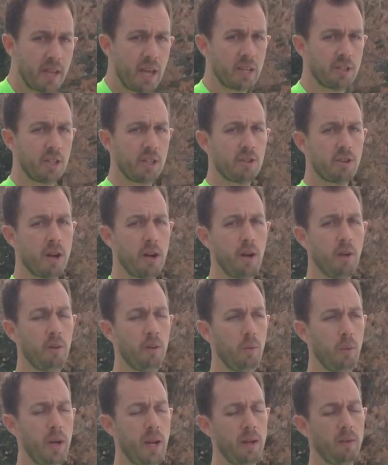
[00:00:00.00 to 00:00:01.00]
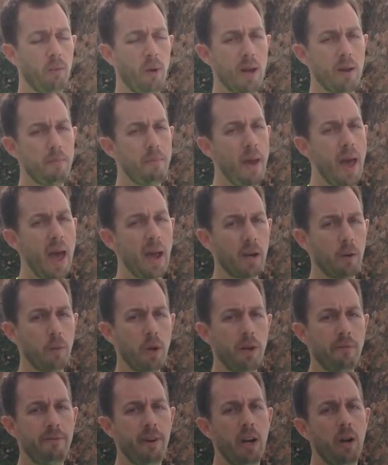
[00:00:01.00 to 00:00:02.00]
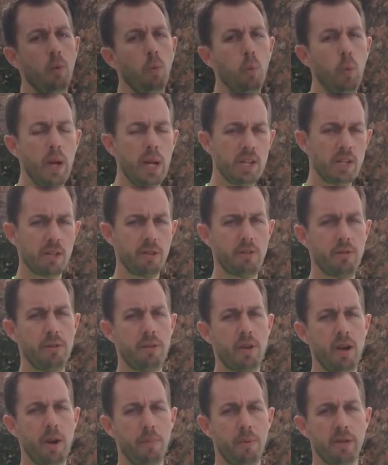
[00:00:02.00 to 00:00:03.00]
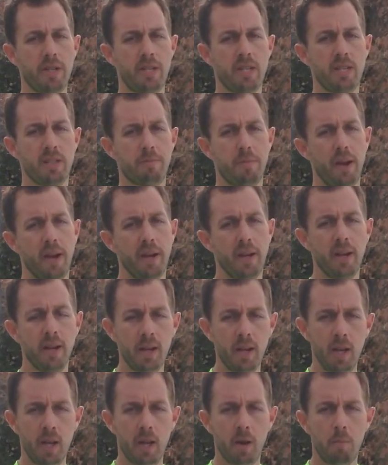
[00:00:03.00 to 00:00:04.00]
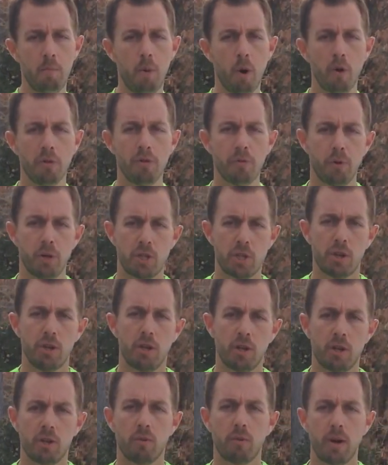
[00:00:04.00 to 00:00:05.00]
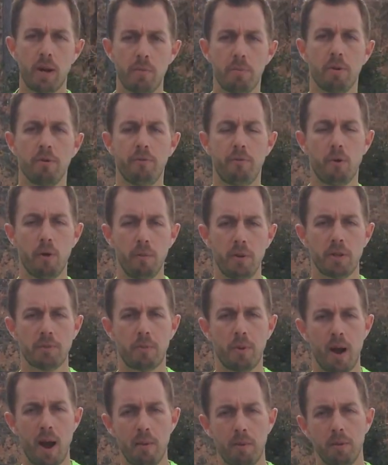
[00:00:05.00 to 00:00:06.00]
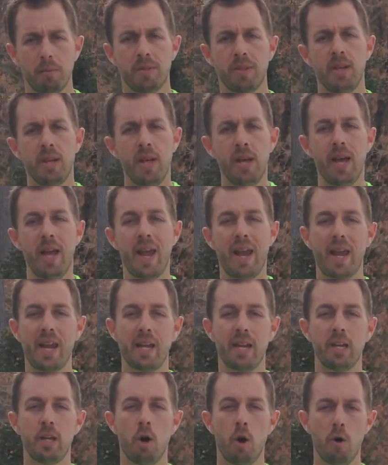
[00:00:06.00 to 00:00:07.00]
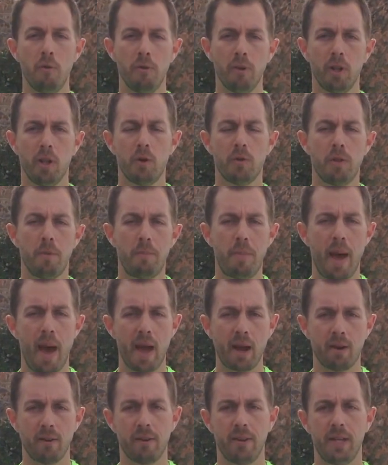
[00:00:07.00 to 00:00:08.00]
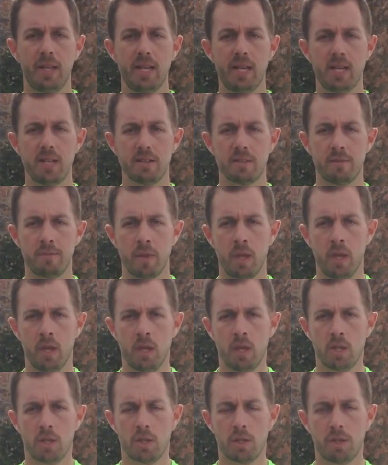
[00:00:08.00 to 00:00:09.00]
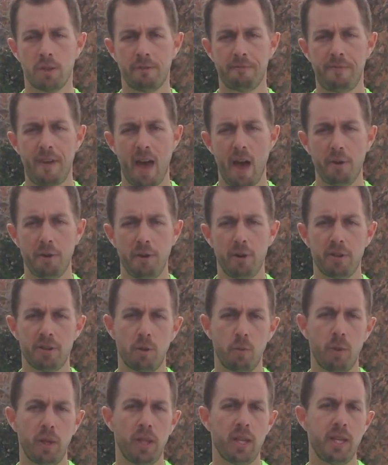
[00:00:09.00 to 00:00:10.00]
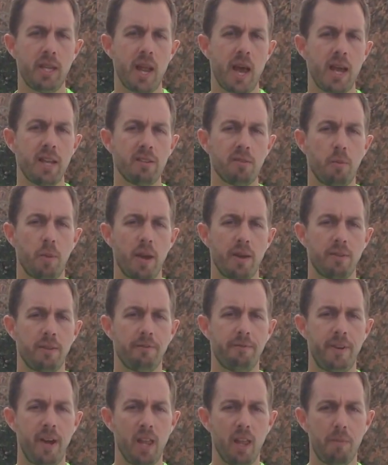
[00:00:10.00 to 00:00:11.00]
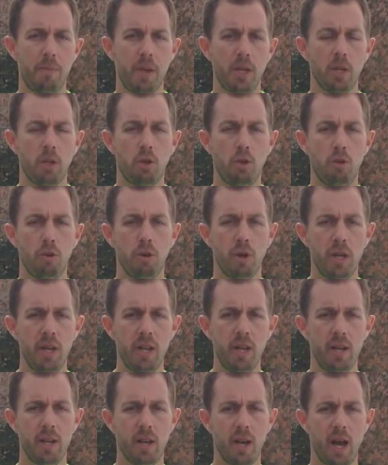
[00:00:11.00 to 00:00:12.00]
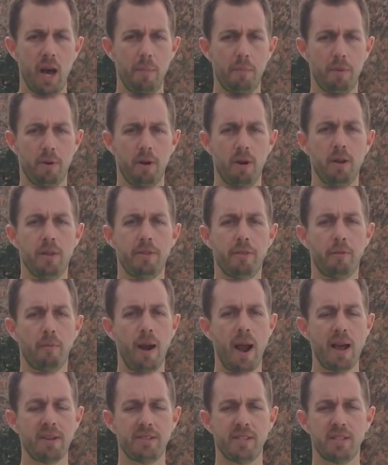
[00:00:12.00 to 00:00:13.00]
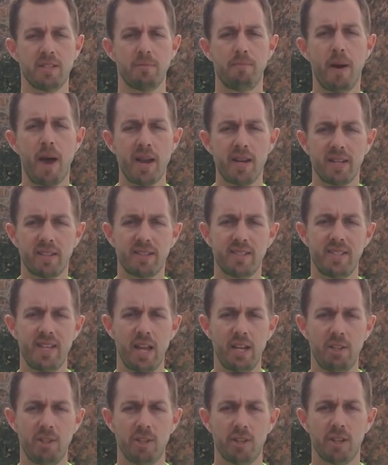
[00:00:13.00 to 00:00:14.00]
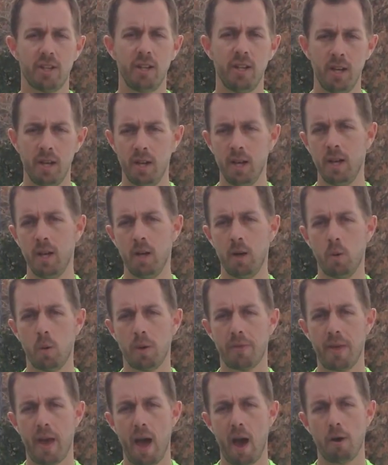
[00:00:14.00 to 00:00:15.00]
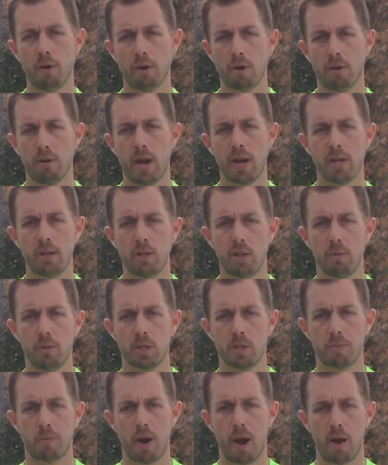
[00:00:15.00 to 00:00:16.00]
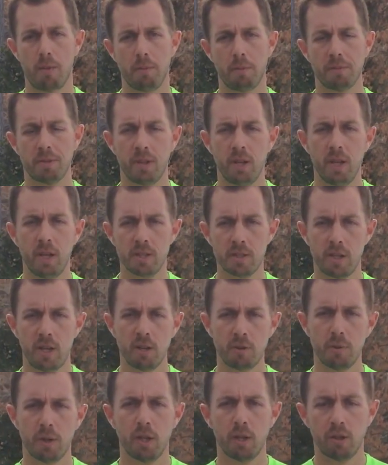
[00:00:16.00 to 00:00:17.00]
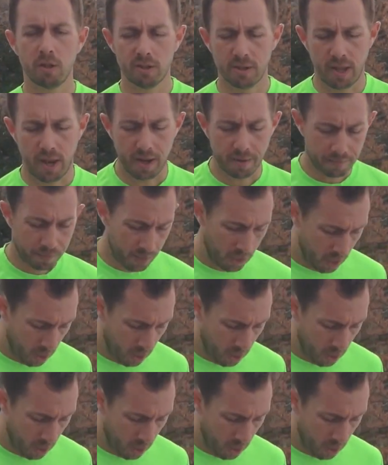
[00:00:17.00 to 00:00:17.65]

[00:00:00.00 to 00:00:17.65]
They actually try to run back and run very rigid through their upper T-spine, both of which are going to create performance problems and can overload the back or the knees. So this founder is a really nice way of developing good upper thoracic spine extension without creating too much problems. So here's what it looks like.